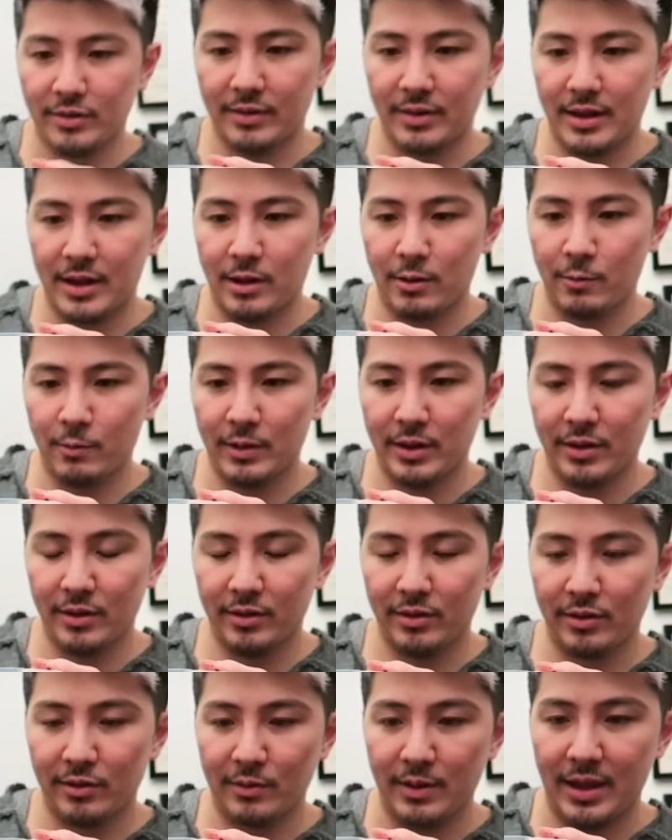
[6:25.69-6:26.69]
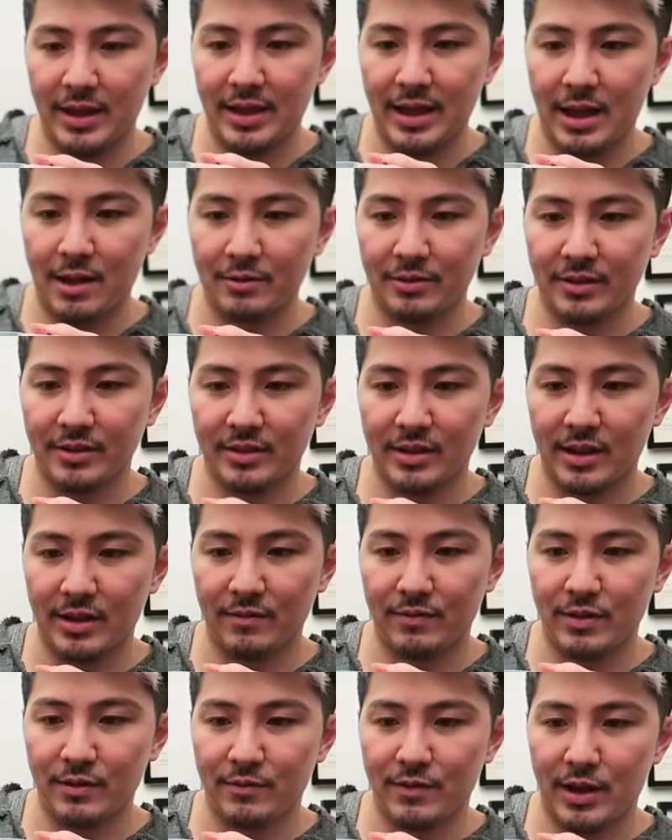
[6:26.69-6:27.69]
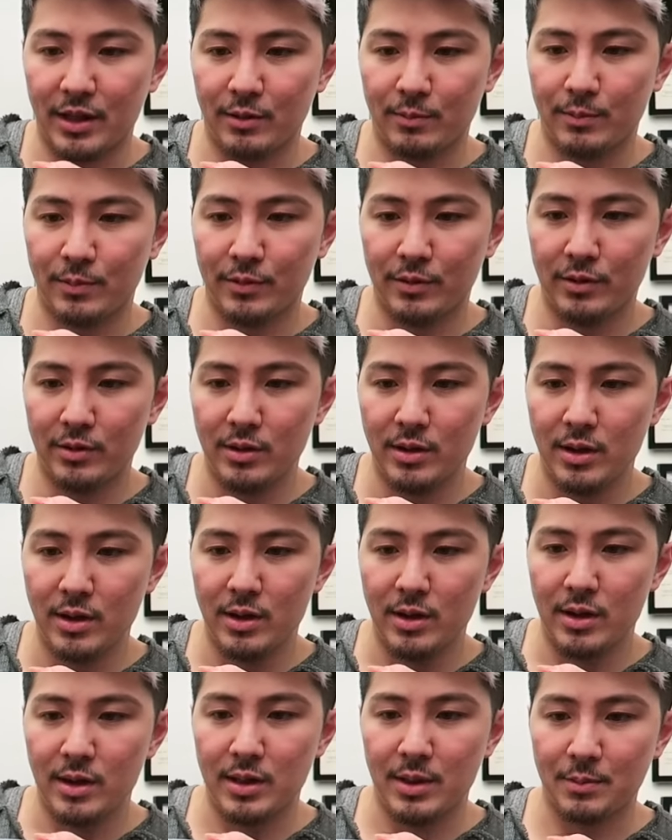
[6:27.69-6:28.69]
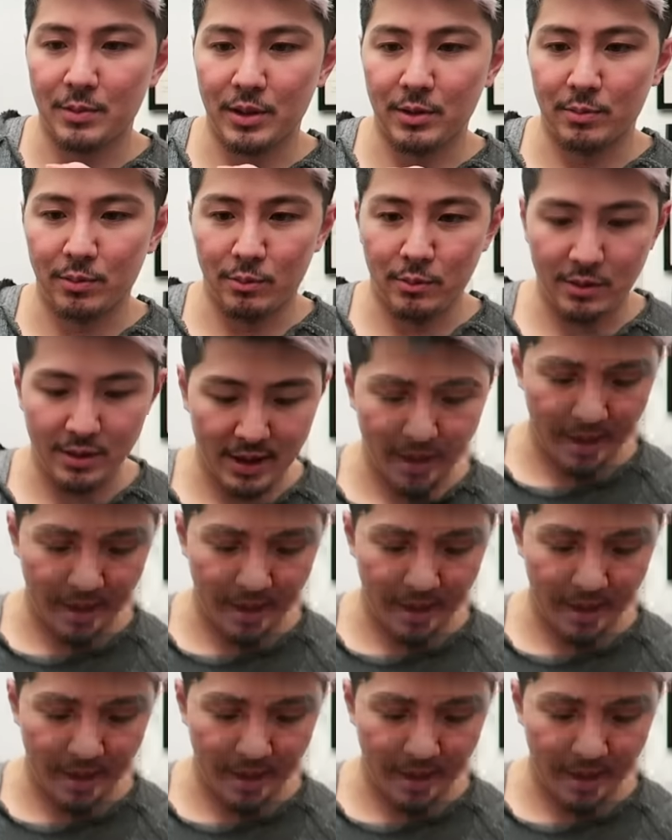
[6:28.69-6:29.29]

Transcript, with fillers: So now we're gonna do eight ounces of developer and I'm gonna pour